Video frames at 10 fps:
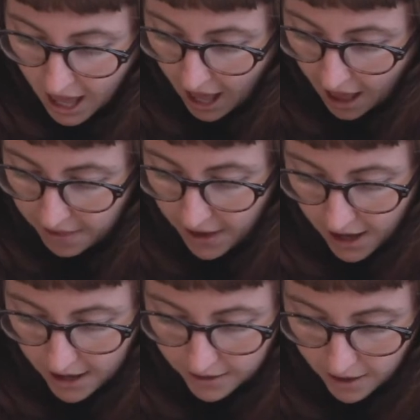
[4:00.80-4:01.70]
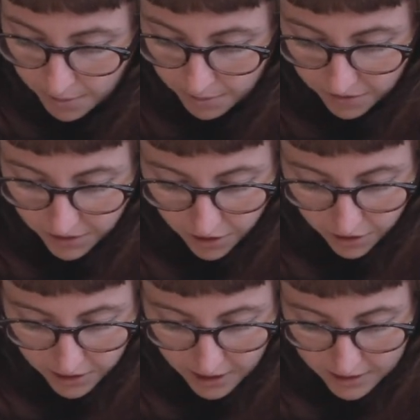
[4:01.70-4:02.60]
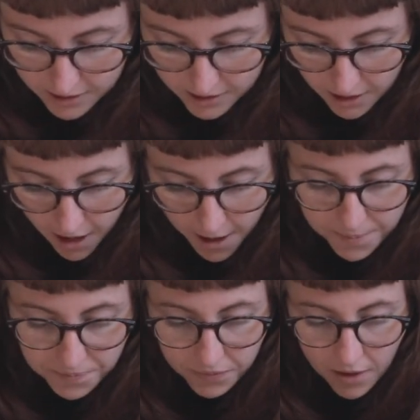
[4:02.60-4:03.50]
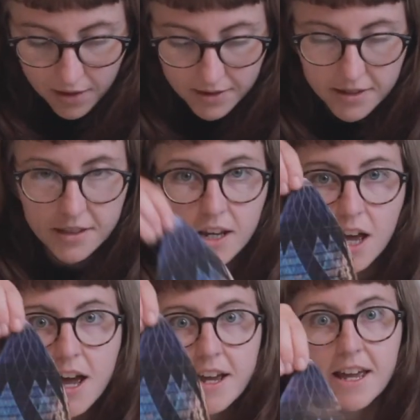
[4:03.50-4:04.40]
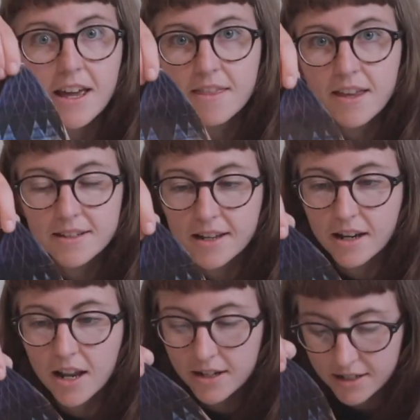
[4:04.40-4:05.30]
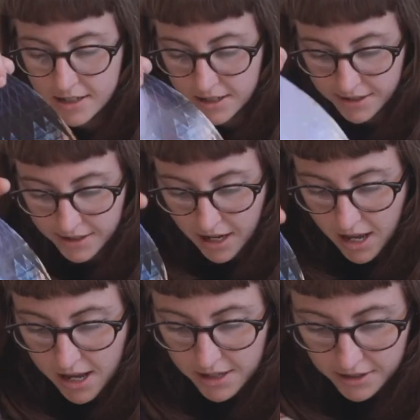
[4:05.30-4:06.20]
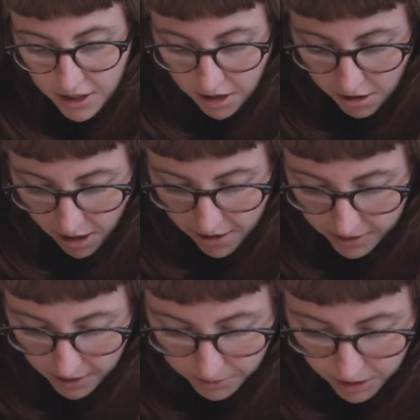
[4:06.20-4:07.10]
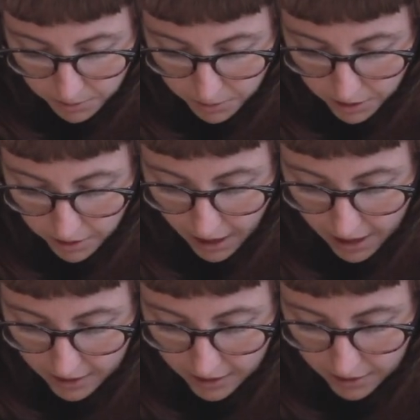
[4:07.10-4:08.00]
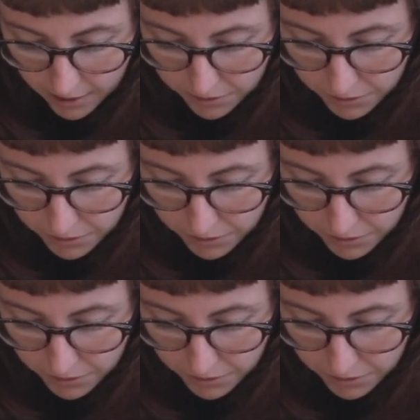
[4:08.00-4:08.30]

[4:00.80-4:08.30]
And then I've got these, this is the gherkin that's in London, so I think I'm going to put that in the